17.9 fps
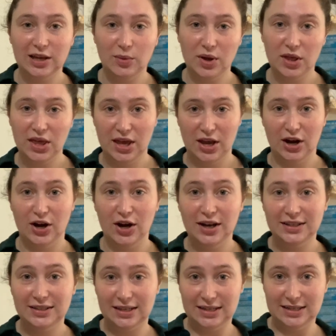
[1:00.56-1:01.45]
with here
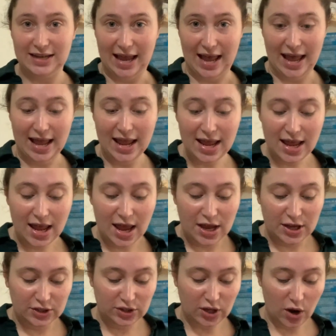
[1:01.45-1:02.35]
today.
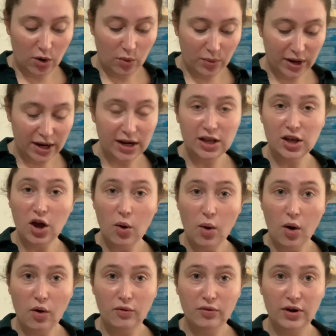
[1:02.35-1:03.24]
So we're gonna go
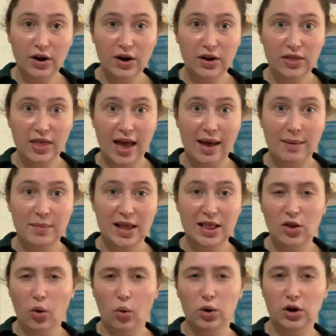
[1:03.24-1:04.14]
over them in
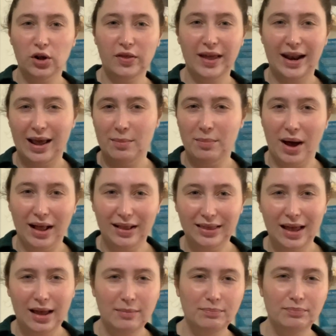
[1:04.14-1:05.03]
the order that I bought
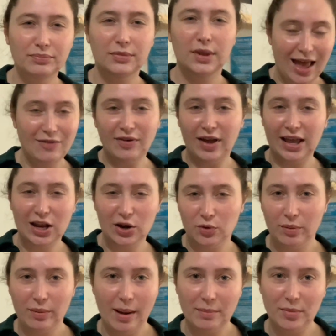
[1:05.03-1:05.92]
them. If I can
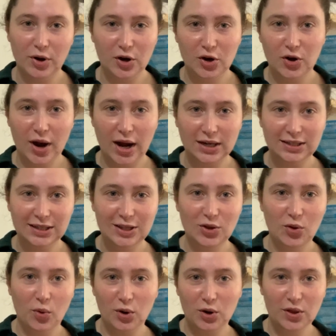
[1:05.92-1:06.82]
remember correctly the
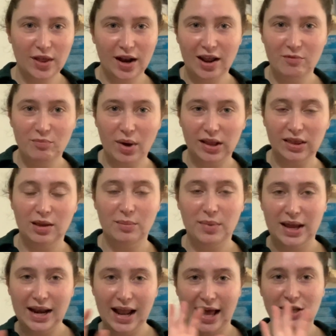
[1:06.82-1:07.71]
order that I bought them
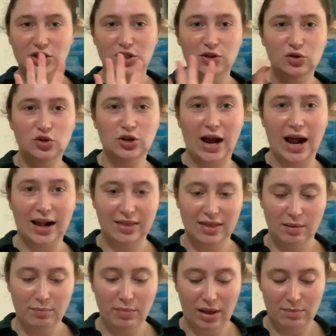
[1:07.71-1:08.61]
in, I do track
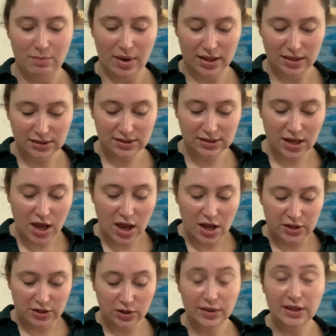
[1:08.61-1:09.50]
them by months.
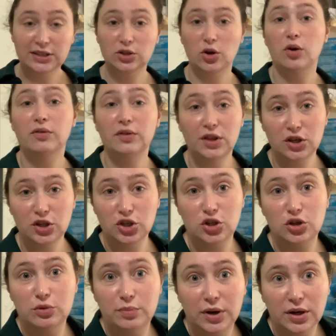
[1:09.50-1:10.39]
So let's go over the
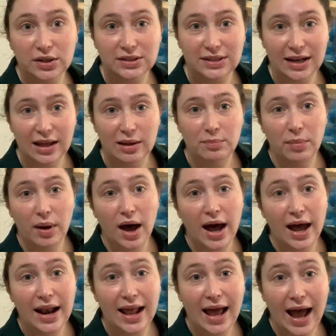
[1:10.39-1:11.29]
two books that I
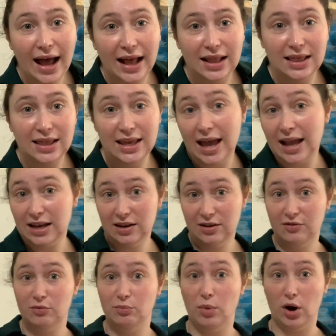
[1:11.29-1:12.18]
bought at the end
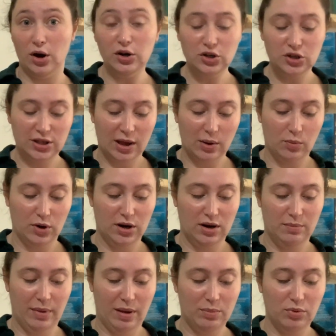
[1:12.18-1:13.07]
of March that weren't
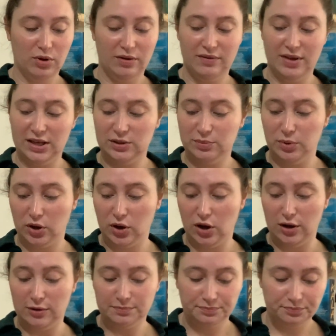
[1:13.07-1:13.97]
in my previous book
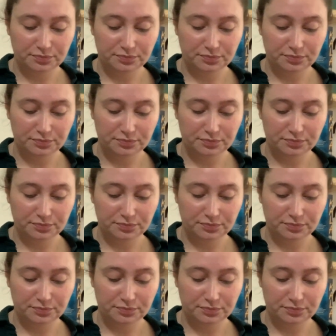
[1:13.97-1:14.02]
haul.